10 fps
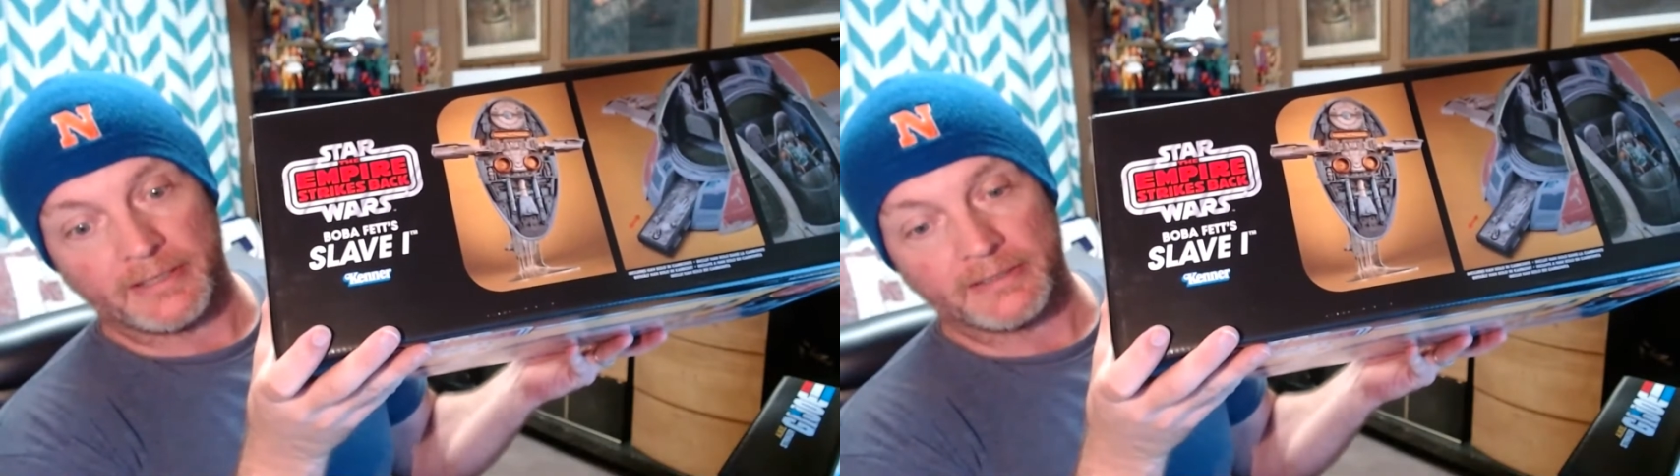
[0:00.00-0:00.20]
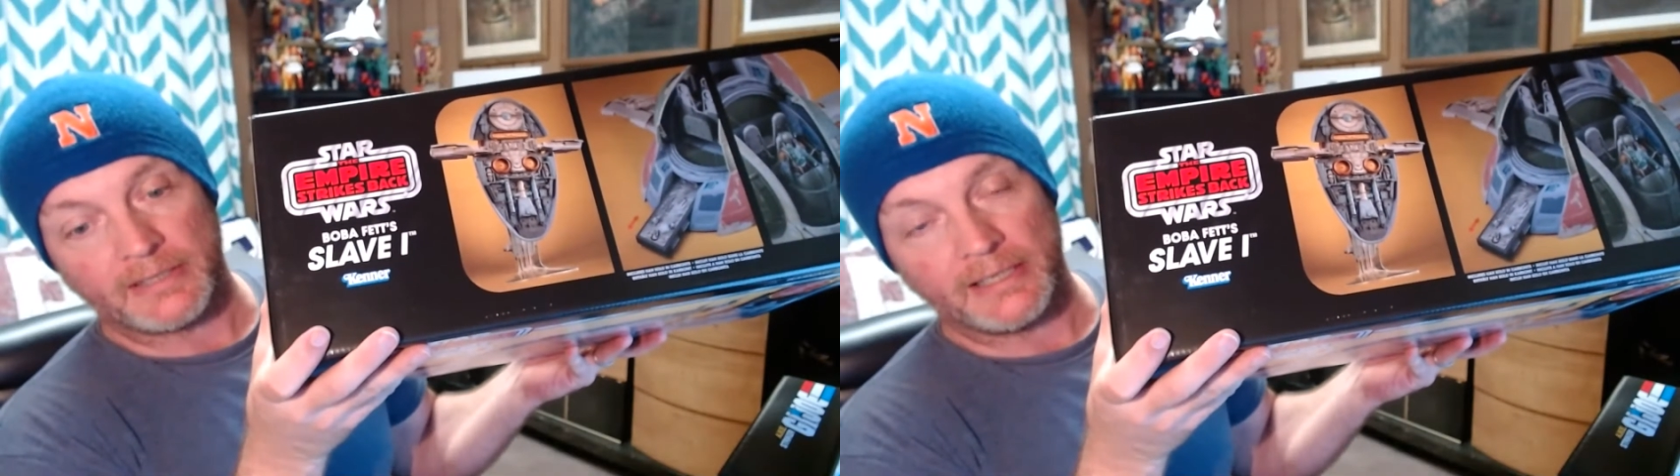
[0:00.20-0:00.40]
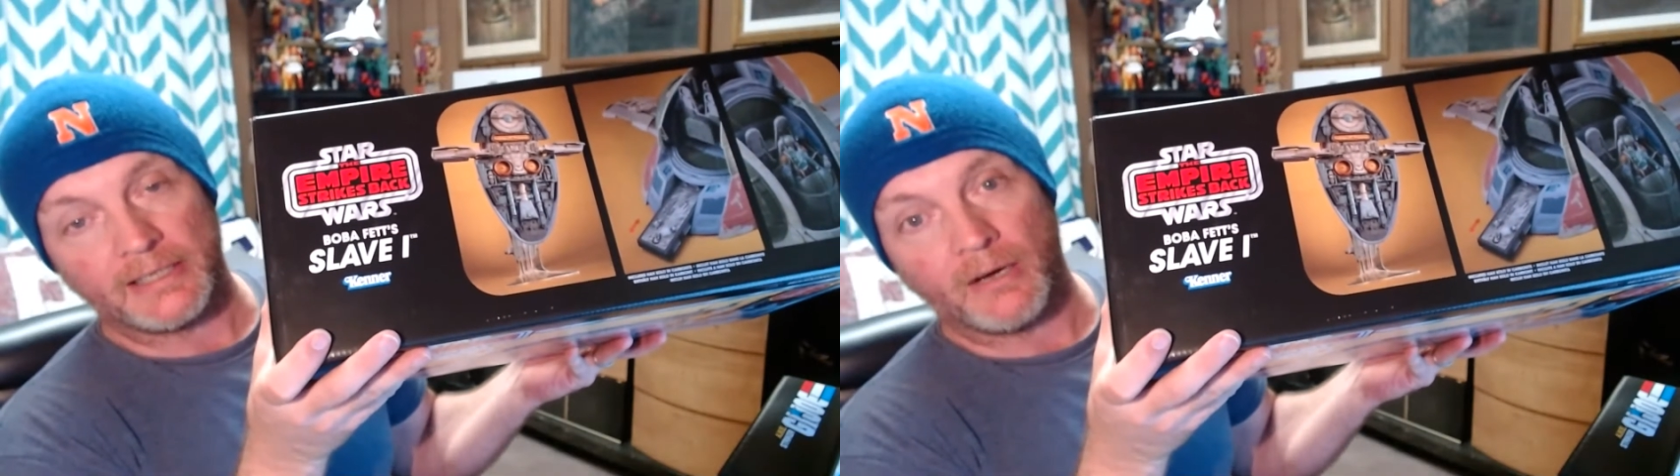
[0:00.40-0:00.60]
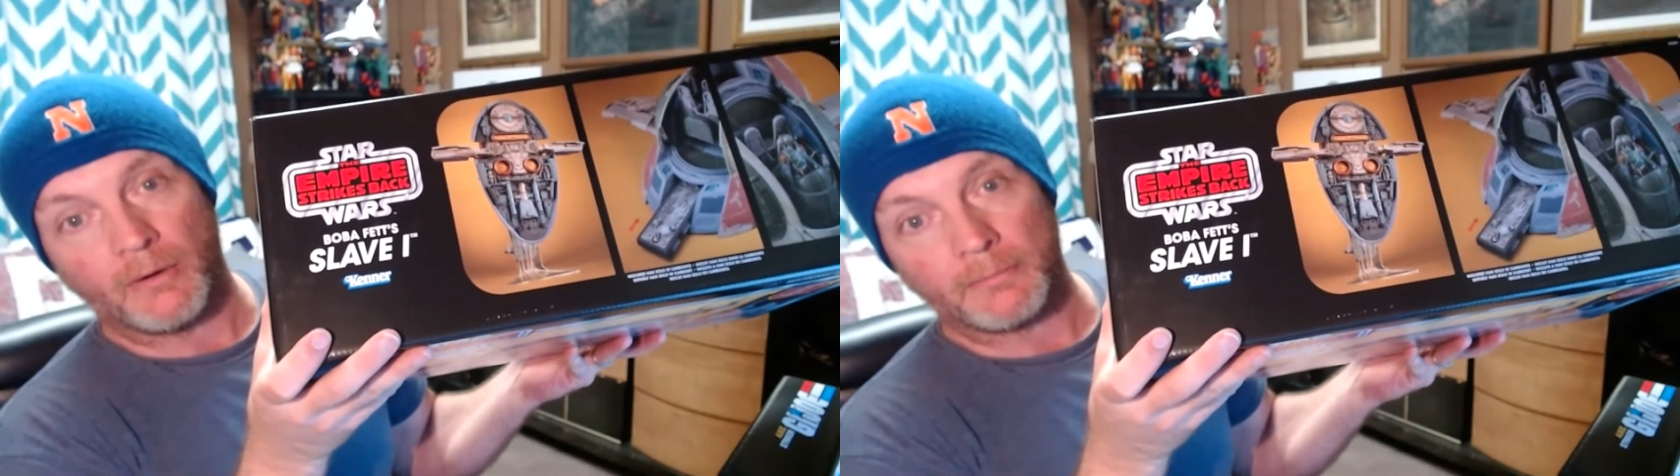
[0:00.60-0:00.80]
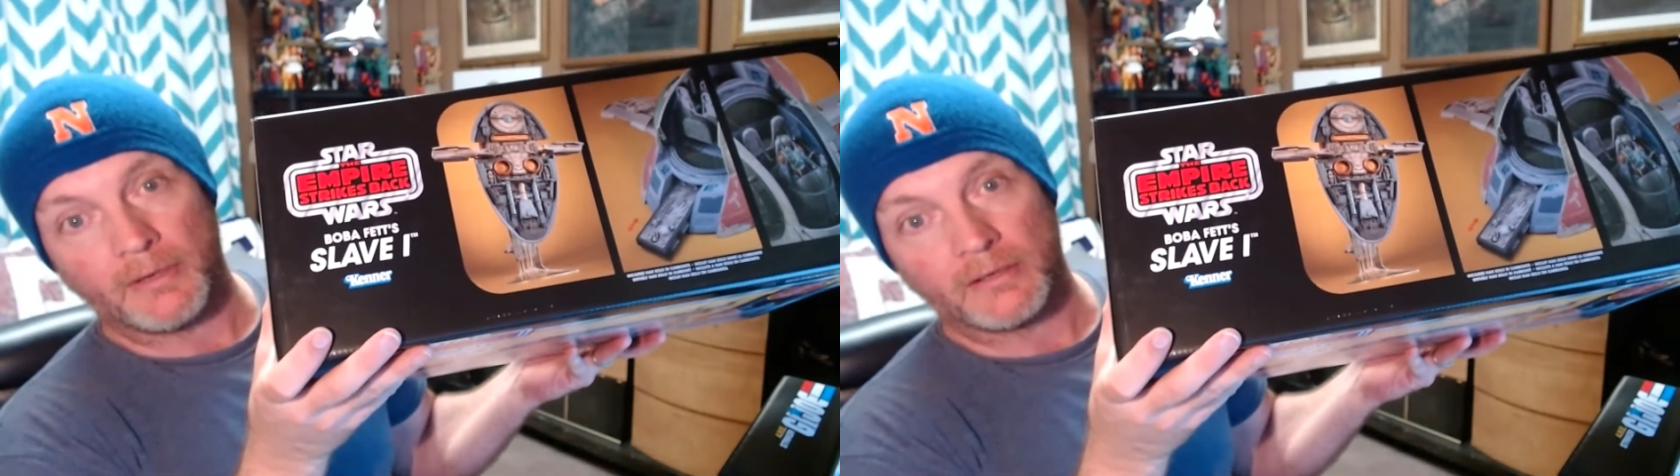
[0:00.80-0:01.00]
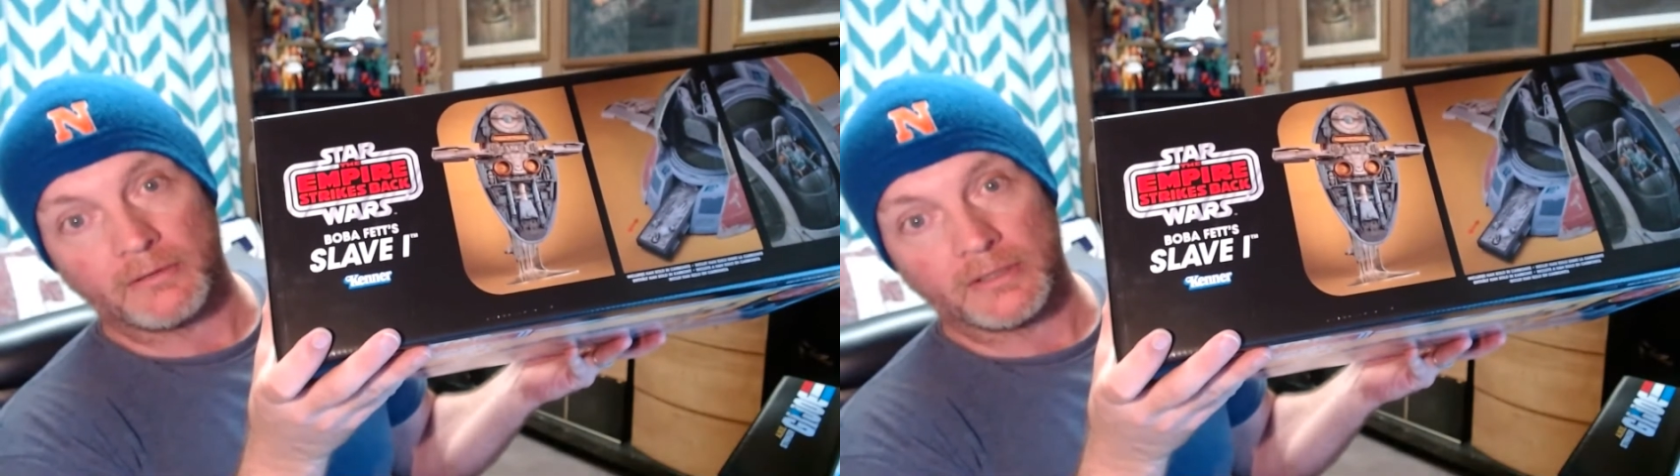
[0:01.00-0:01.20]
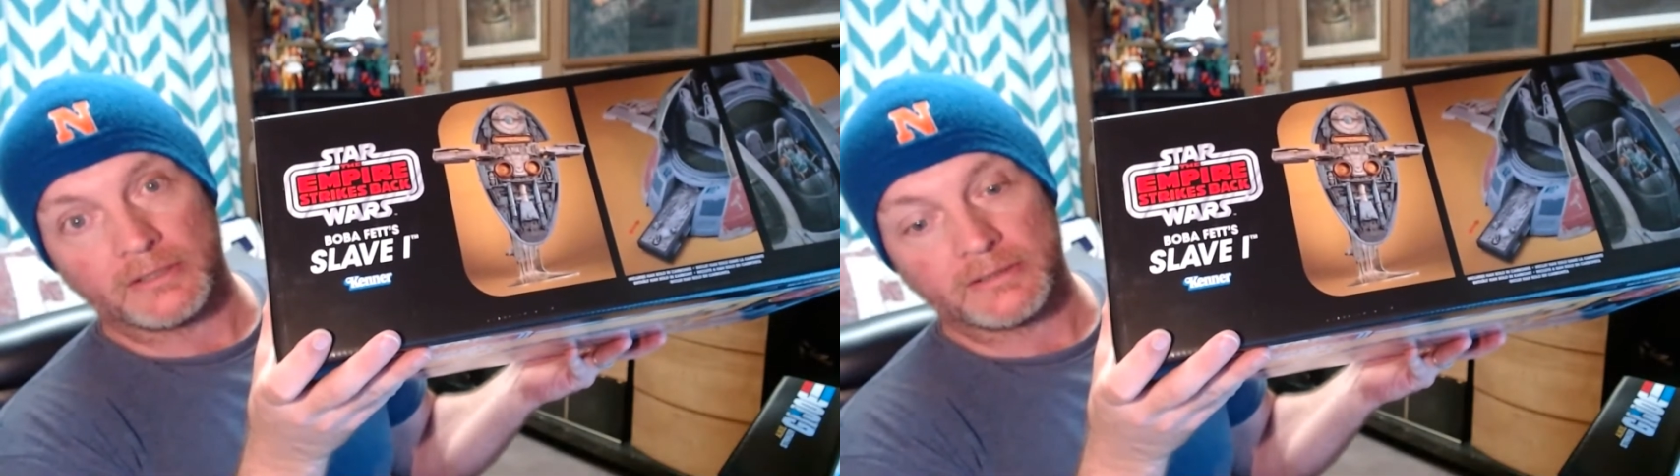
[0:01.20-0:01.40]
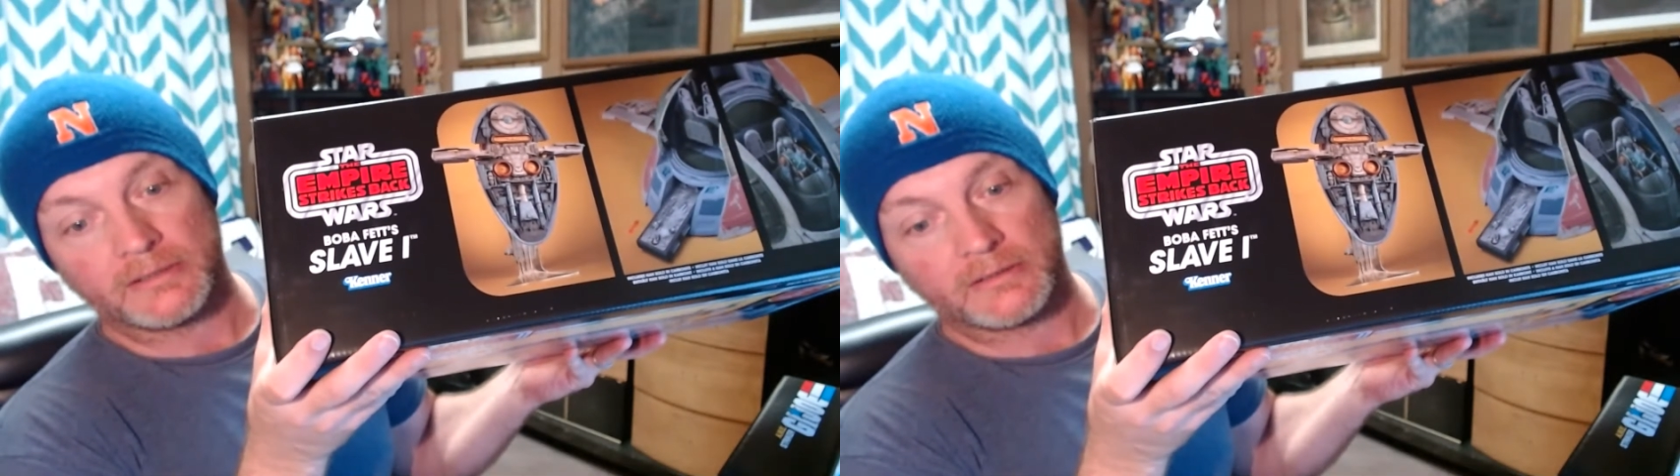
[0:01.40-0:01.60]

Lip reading: this, I know I'm not going to